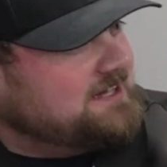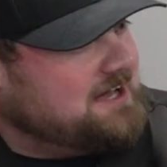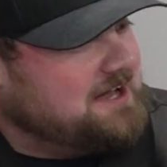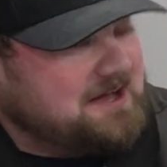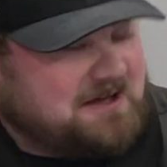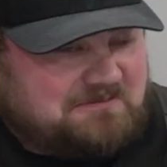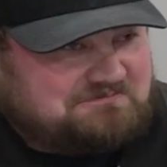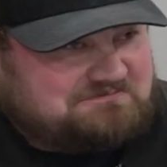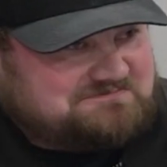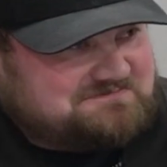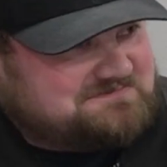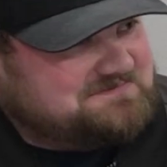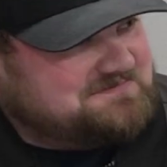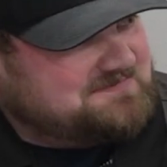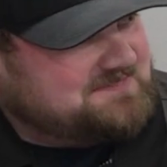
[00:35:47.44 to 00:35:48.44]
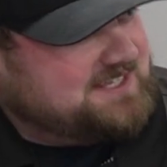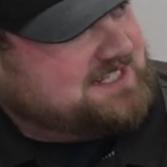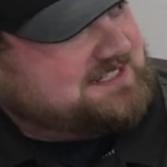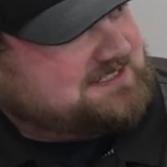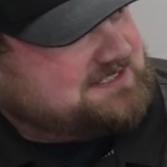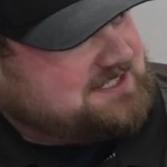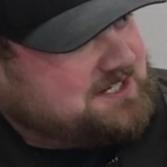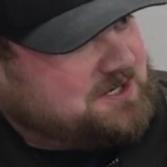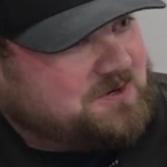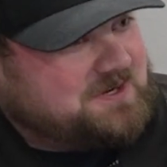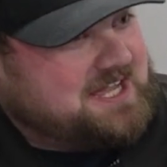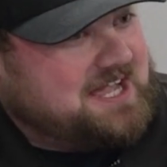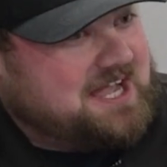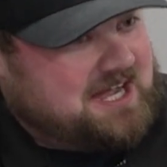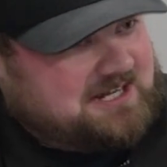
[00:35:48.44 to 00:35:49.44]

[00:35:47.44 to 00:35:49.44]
then it's like, okay,